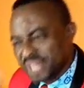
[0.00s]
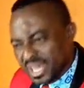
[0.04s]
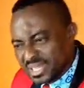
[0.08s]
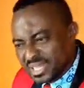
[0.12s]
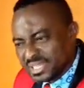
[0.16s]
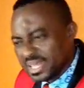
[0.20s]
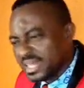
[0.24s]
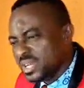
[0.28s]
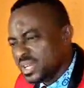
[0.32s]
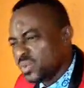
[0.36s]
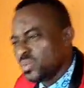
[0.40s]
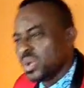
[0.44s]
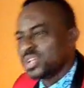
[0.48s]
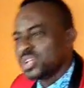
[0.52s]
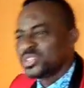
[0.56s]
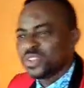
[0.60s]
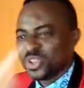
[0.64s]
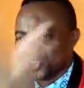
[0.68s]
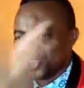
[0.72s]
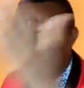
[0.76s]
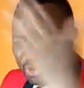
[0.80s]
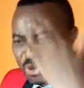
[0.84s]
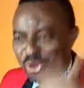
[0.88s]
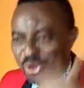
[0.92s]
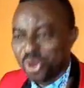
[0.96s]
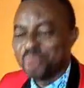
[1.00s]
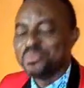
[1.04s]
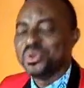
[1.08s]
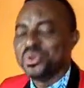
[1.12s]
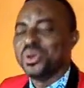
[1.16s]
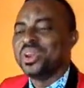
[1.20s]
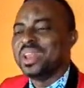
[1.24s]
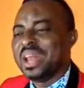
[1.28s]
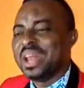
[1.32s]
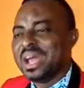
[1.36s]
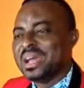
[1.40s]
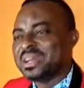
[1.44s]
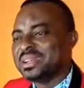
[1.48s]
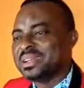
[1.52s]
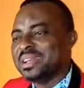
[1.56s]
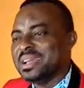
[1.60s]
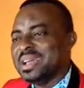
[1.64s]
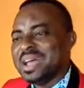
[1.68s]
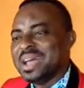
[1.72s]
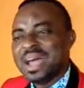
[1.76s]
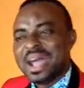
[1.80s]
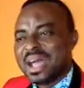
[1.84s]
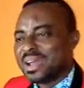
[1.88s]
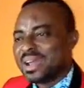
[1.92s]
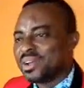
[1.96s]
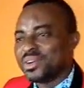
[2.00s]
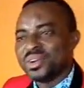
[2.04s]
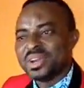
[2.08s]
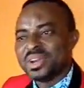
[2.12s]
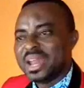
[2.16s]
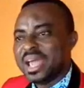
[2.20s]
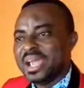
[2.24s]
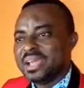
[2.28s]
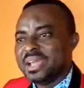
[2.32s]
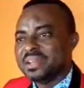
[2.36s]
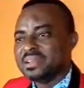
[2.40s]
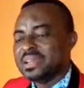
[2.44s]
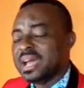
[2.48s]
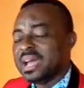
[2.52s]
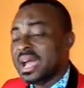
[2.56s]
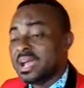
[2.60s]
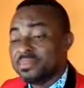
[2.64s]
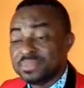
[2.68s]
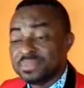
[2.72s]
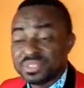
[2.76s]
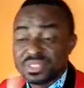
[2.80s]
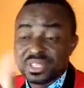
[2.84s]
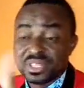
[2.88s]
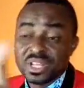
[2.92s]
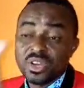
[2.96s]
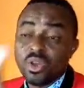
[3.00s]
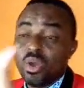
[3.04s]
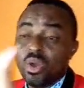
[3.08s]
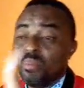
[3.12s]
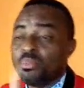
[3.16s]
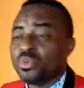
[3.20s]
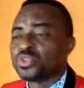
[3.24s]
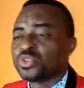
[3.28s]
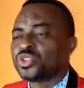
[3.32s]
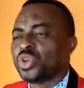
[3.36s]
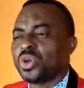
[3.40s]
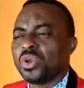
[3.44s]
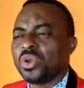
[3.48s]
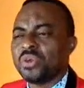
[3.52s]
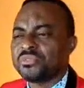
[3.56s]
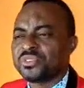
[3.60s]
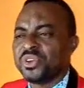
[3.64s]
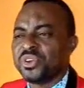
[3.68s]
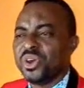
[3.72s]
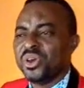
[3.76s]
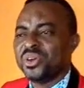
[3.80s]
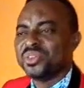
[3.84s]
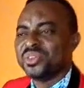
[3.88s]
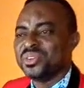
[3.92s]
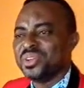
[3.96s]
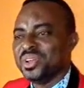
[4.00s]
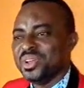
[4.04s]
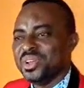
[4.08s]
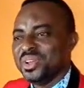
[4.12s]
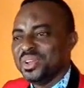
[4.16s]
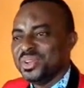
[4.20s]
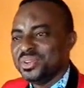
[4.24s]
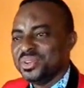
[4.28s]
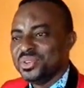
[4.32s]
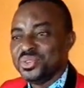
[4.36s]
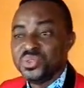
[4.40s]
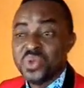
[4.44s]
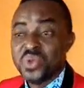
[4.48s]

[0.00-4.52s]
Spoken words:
If there's any question, you call me online. I'm still humble son of God.